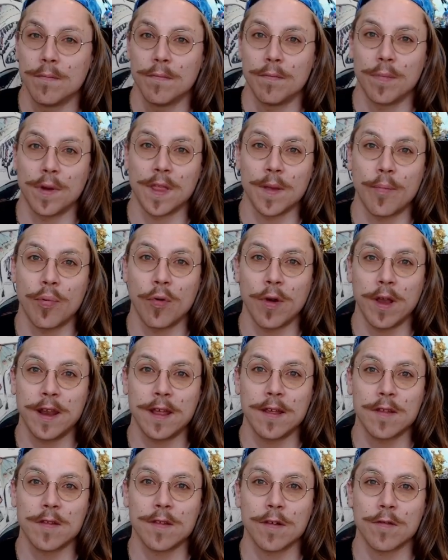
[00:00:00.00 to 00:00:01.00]
but the point
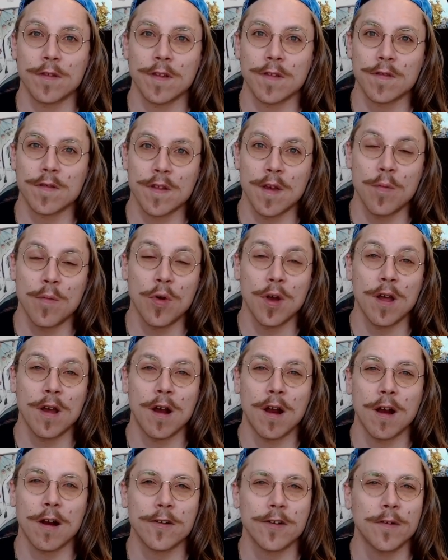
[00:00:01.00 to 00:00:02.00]
is there's a somewhat
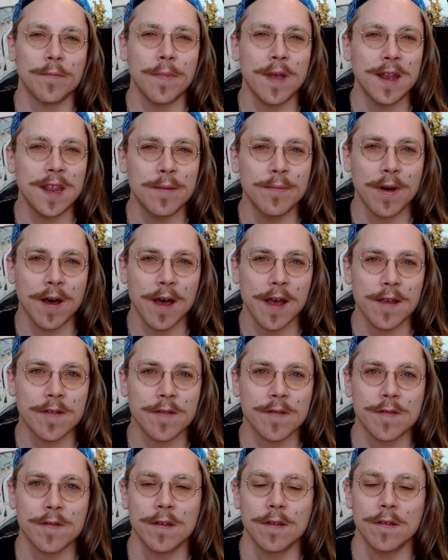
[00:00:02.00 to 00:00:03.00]
harder mini
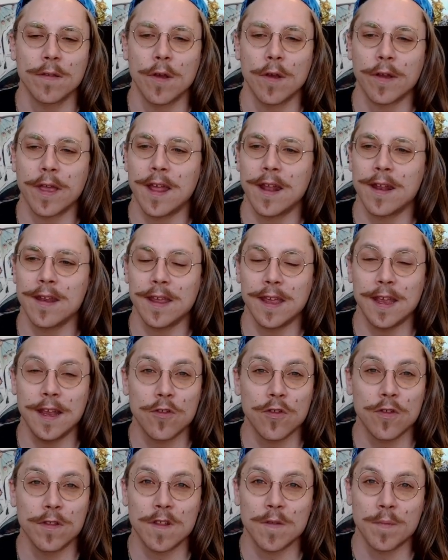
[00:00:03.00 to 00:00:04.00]
boss located in
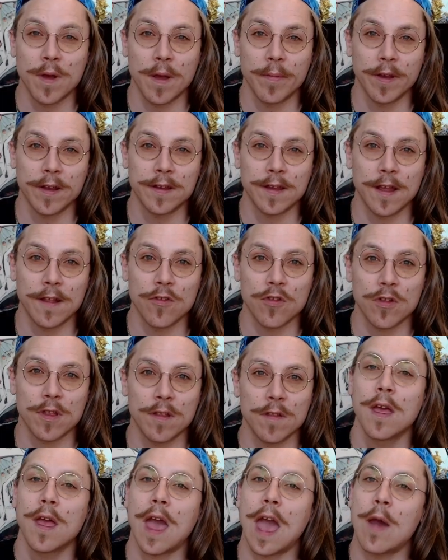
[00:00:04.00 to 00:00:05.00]
each of these public
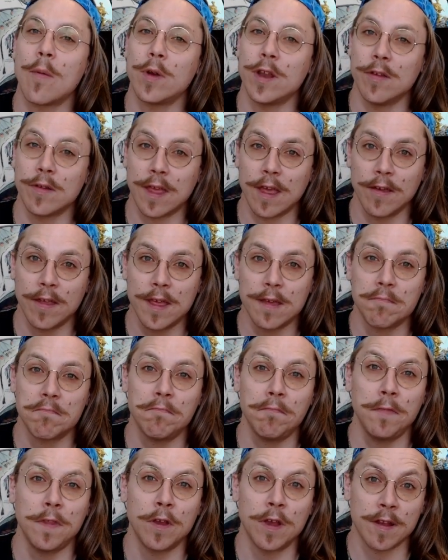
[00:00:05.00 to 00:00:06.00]
dungeons, and when you kill it,
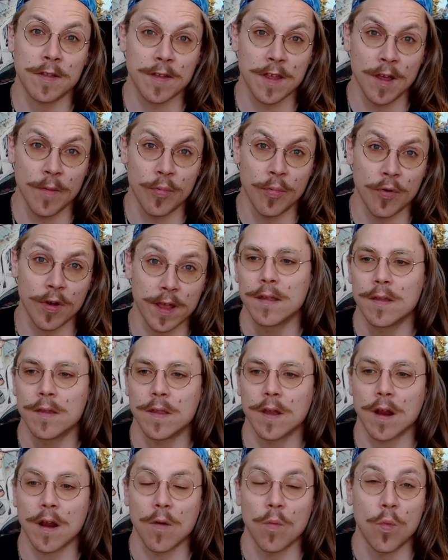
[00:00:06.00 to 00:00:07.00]
you get a skill point.
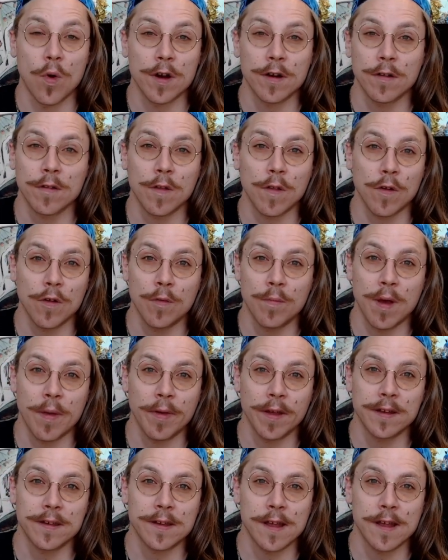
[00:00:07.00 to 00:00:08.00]
There are 1 or 2
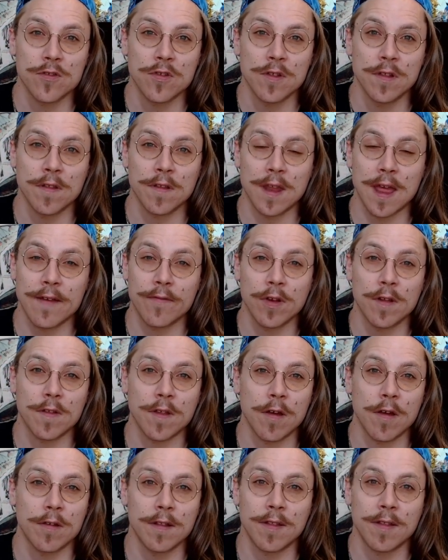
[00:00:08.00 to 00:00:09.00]
public dungeons in every
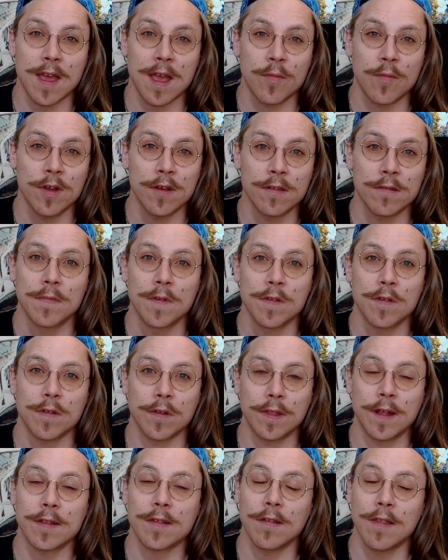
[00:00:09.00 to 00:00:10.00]
zone in Tamriel,
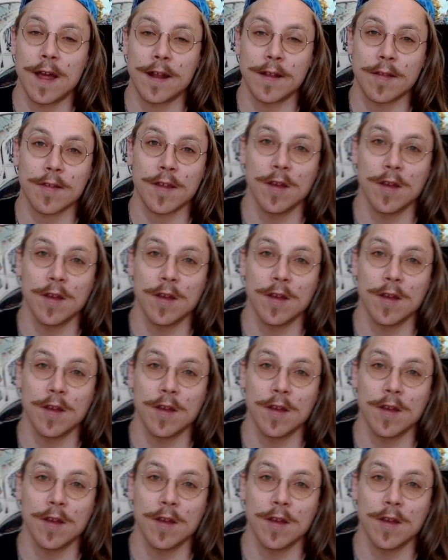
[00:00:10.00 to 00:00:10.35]
so that's a lot of skill